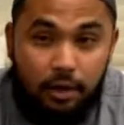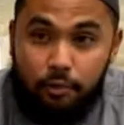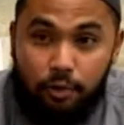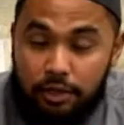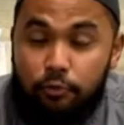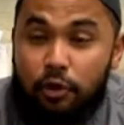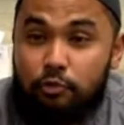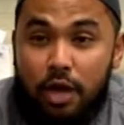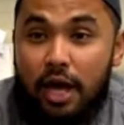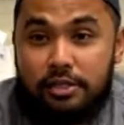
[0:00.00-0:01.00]
what
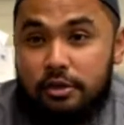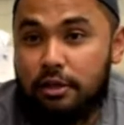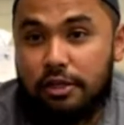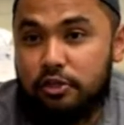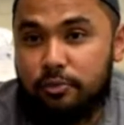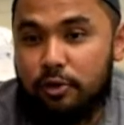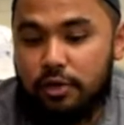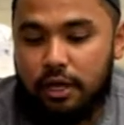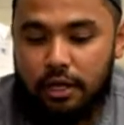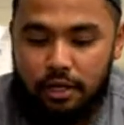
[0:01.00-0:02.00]
we ask Allah subhanahu
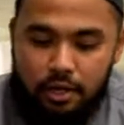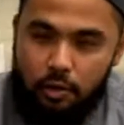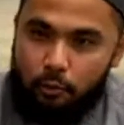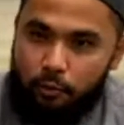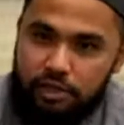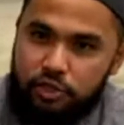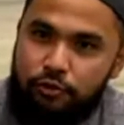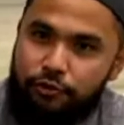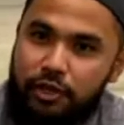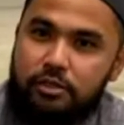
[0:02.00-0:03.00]
wa ta'ala. Once you
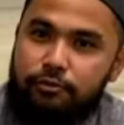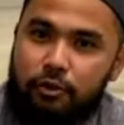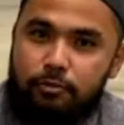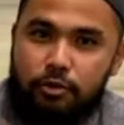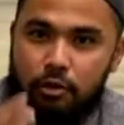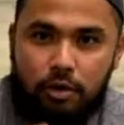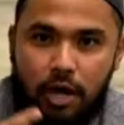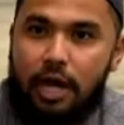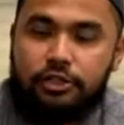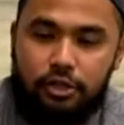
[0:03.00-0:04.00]
finish from your
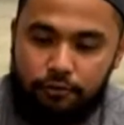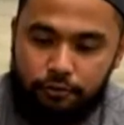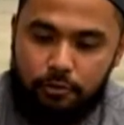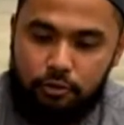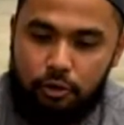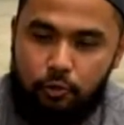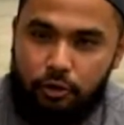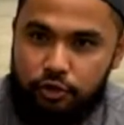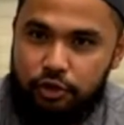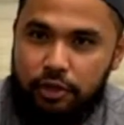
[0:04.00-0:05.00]
hajj, from your
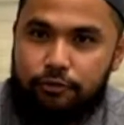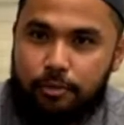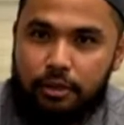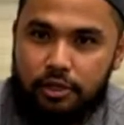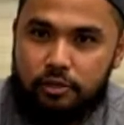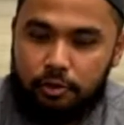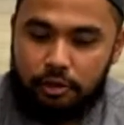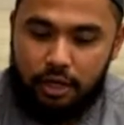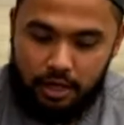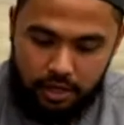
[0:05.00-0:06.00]
what you need from Allah subhanahu
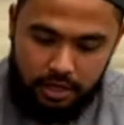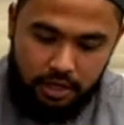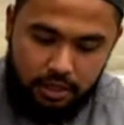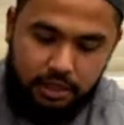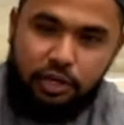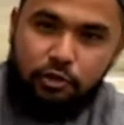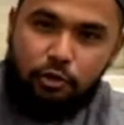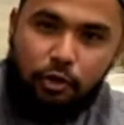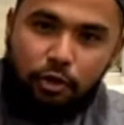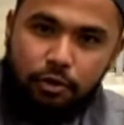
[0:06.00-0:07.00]
wa ta'ala, then you
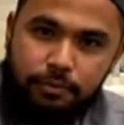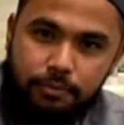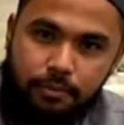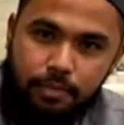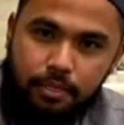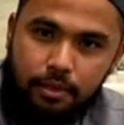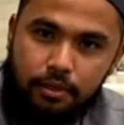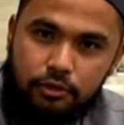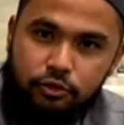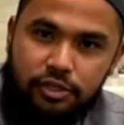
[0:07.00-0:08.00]
go
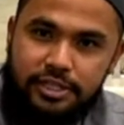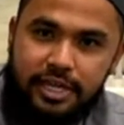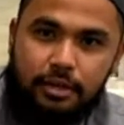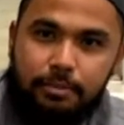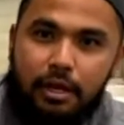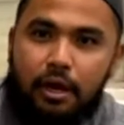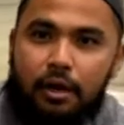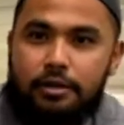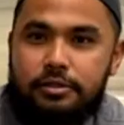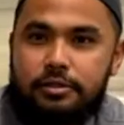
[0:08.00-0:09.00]
to the second pillar.